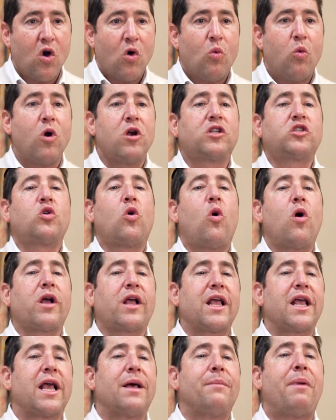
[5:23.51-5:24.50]
We're
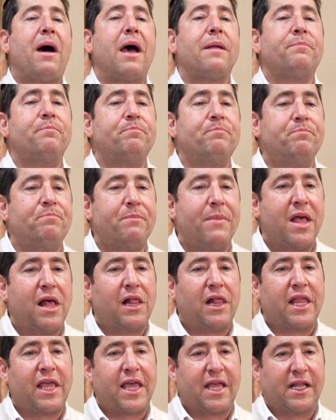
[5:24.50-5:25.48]
talking about
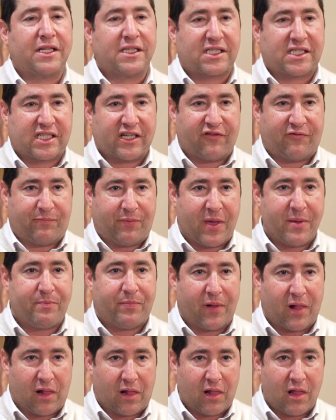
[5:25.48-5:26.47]
millions of
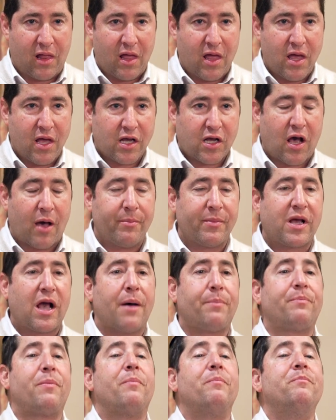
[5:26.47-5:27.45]
people coming
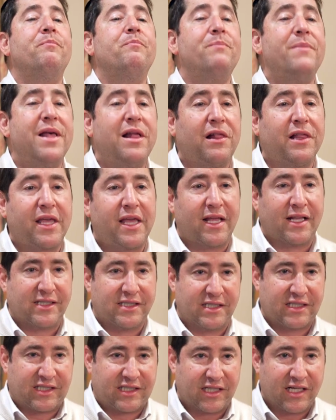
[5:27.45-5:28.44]
up,
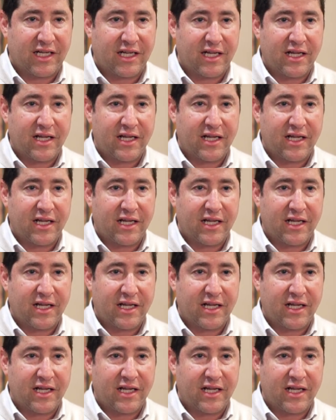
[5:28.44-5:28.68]
millions.